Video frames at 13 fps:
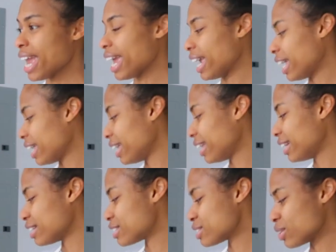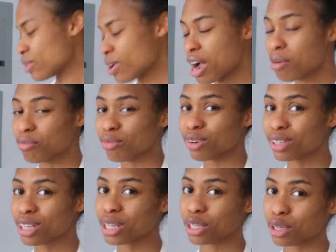And so I'm
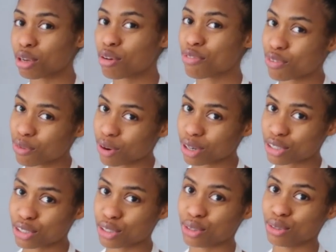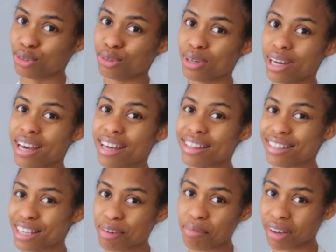really looking forward to
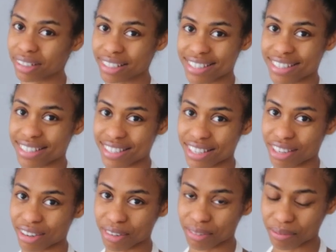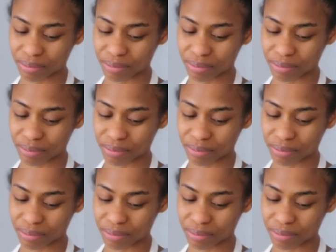the email list this year.